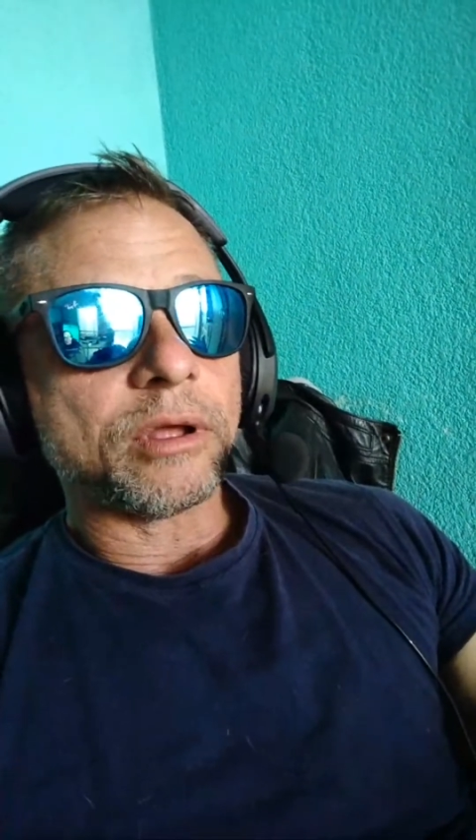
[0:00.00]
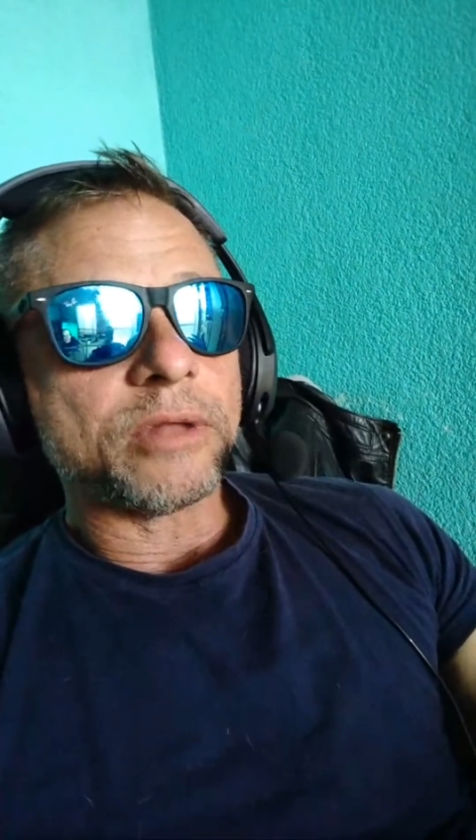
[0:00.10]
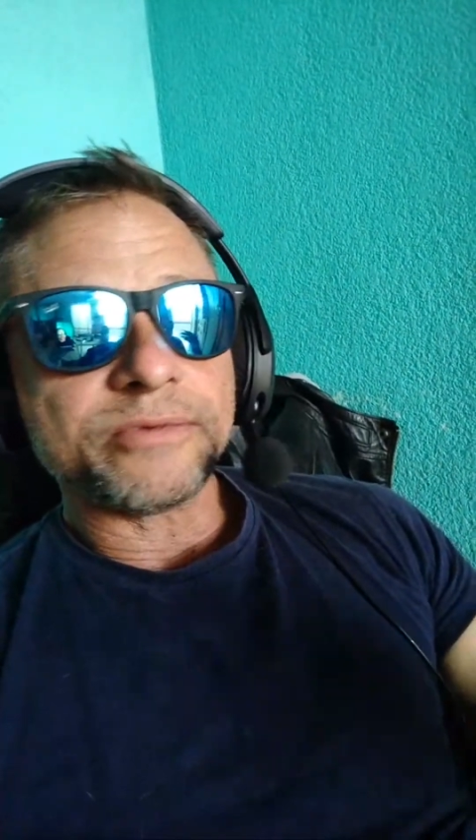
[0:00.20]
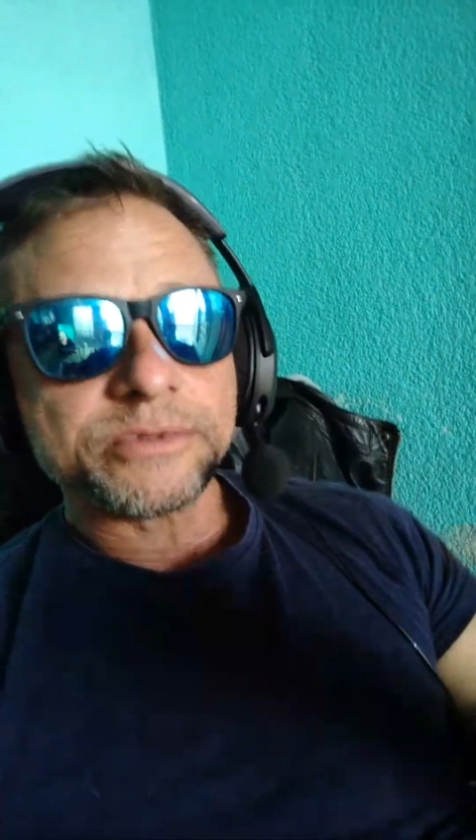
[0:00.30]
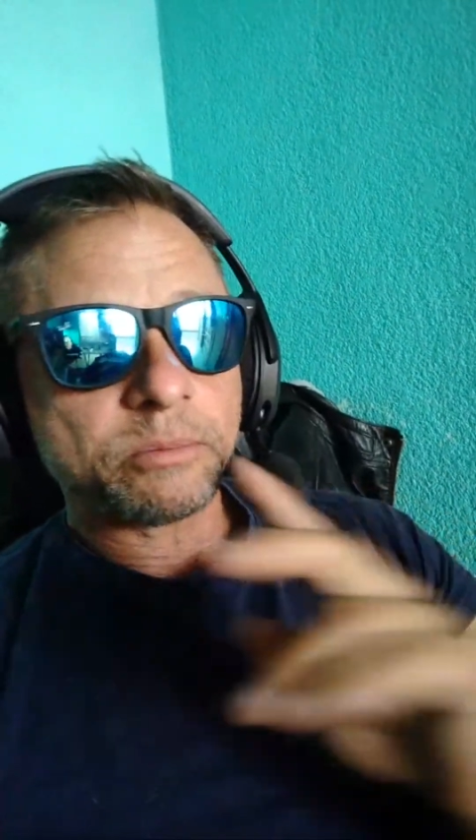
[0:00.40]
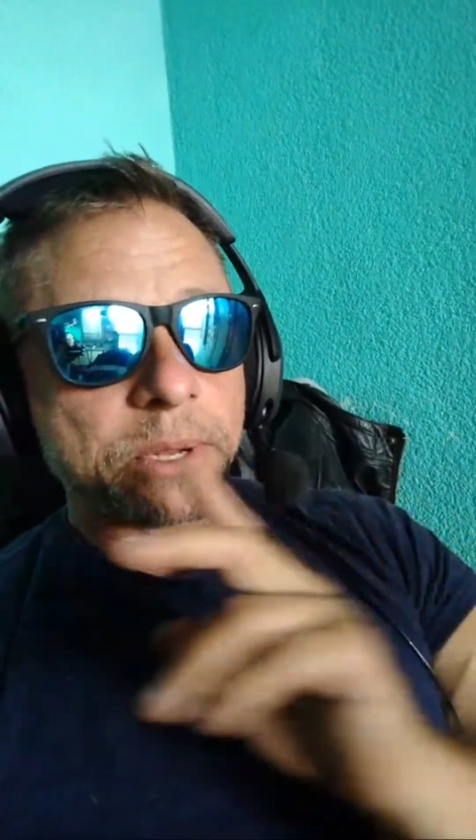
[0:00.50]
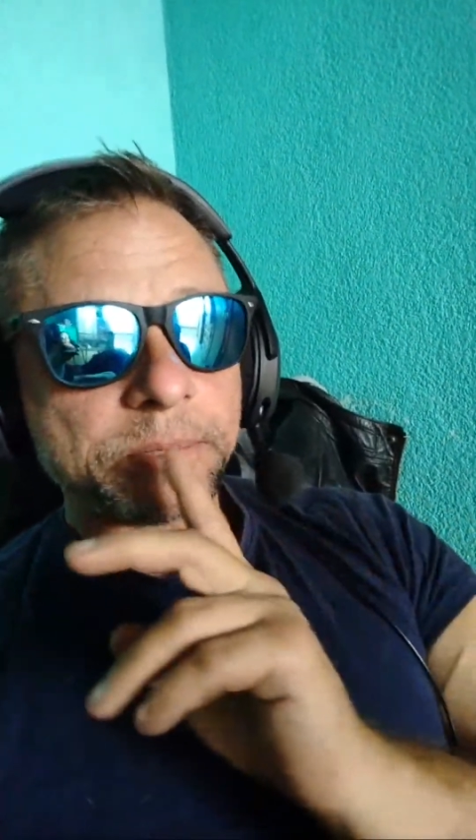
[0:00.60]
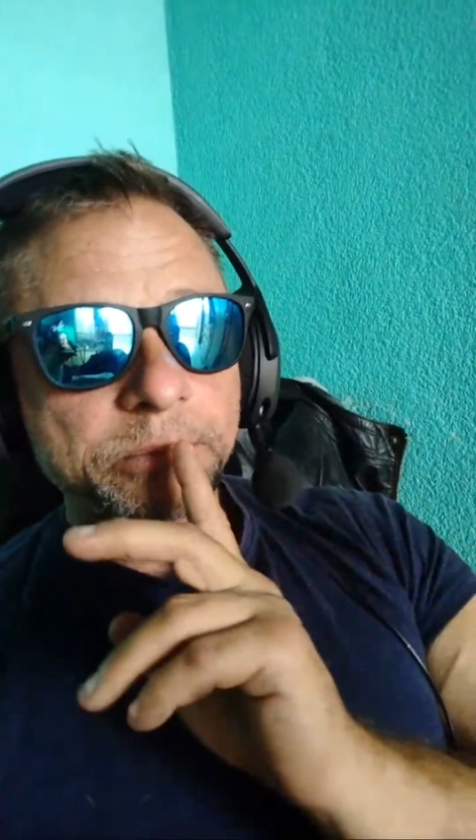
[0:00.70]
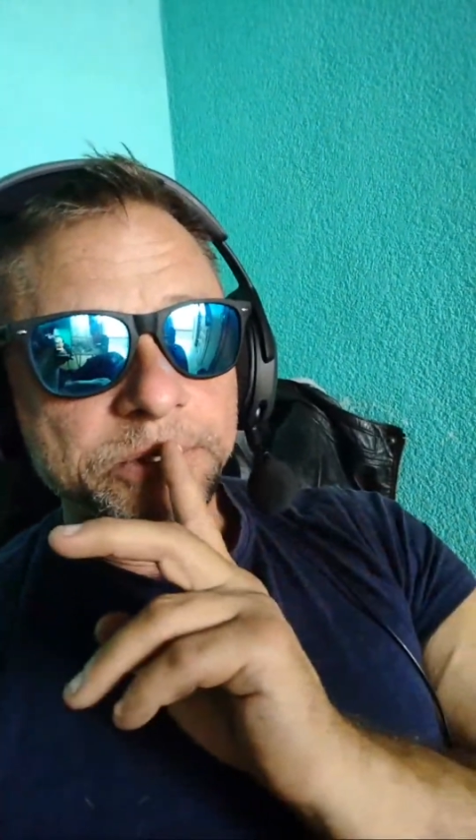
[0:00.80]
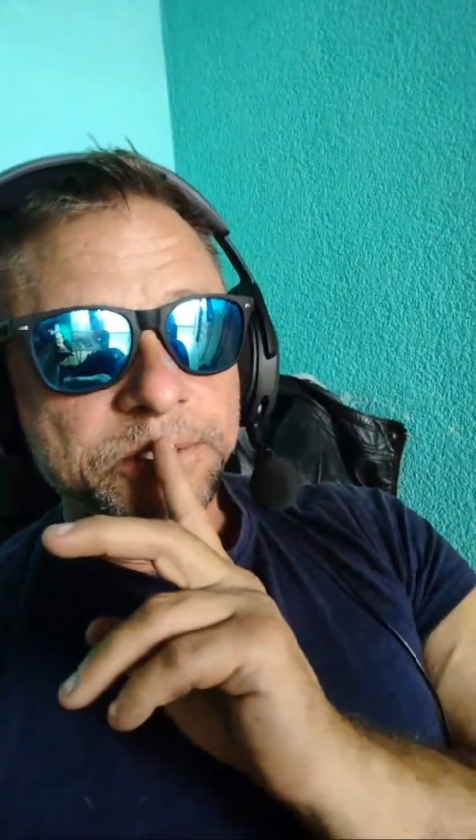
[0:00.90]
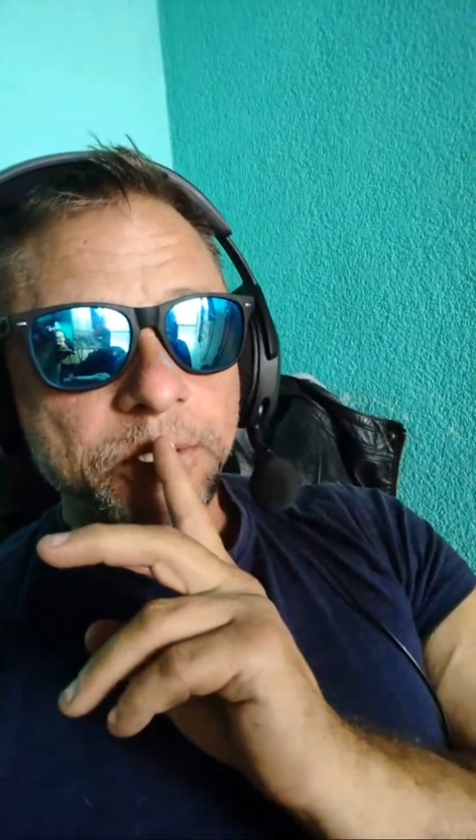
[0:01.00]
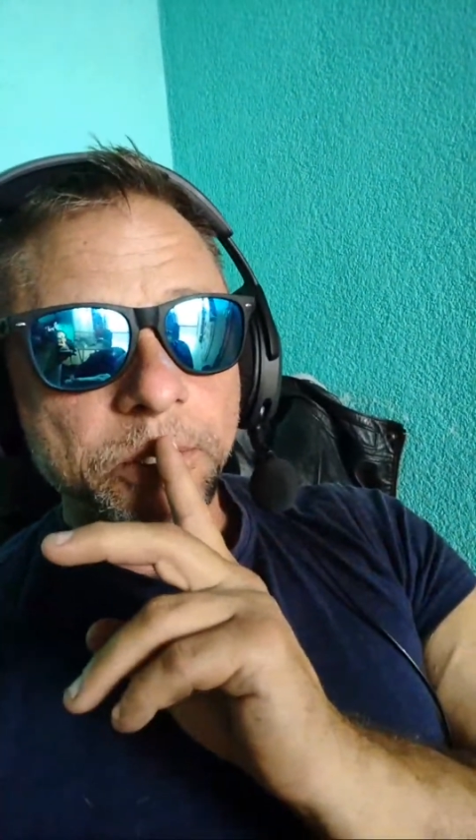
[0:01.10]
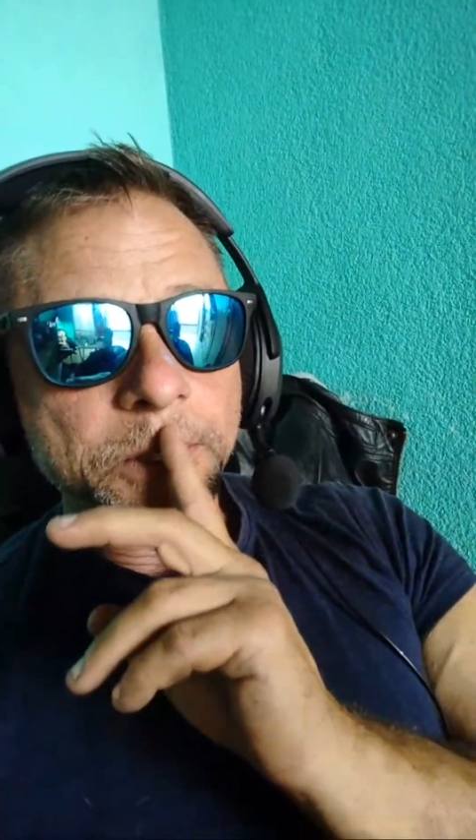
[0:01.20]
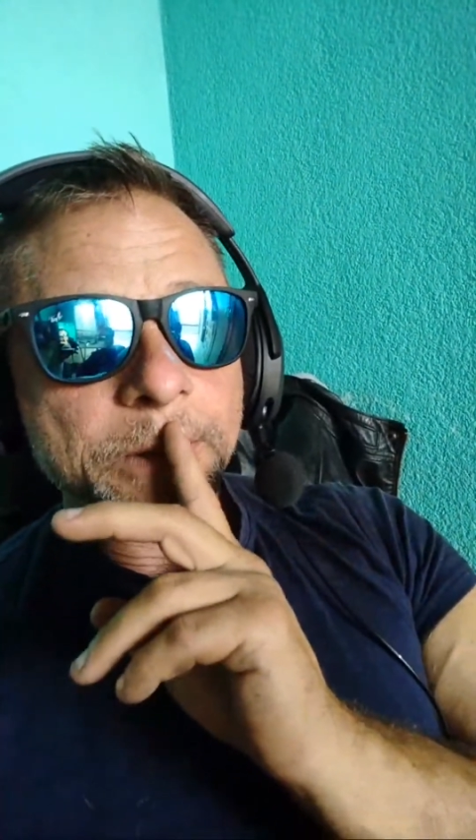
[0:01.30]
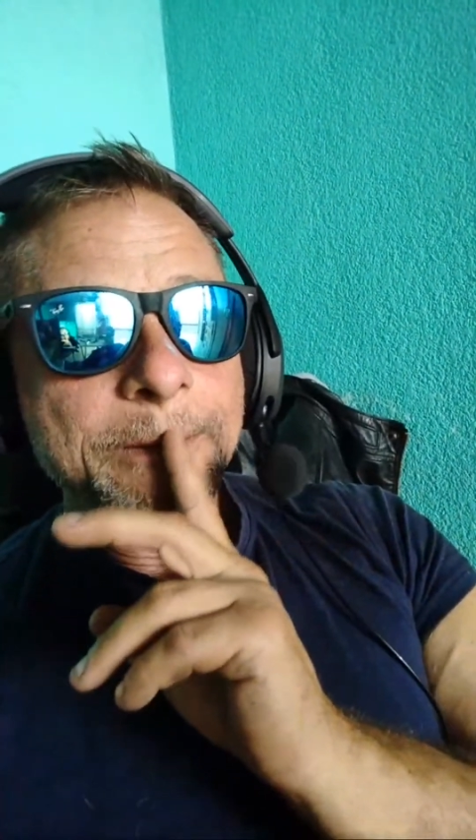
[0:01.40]
All of us were pumped up with
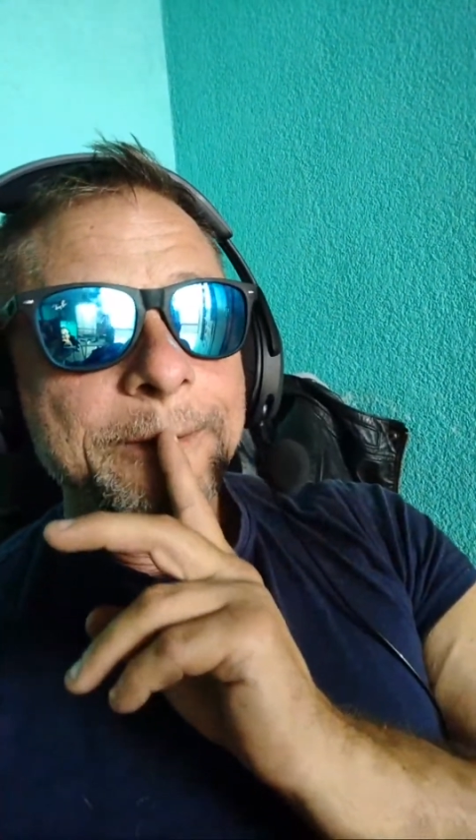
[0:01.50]
sugar